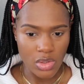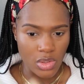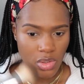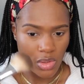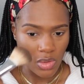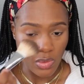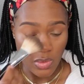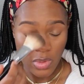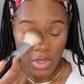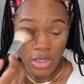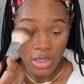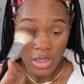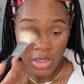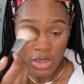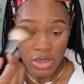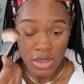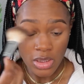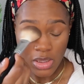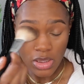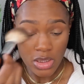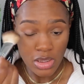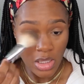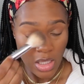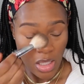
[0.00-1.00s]
do this,
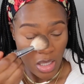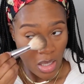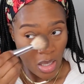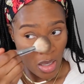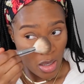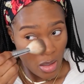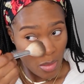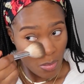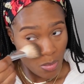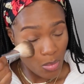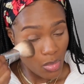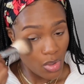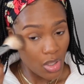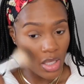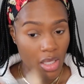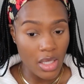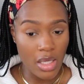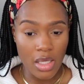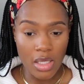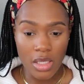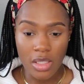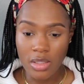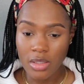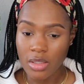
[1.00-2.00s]

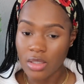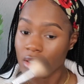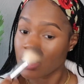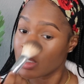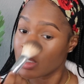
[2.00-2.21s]
but